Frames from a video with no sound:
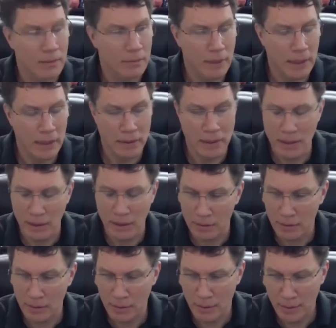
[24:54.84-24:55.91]
wow, that
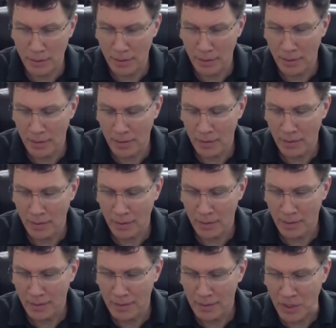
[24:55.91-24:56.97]
sounds
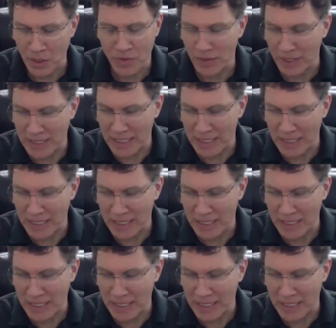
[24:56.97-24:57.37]
fantastic.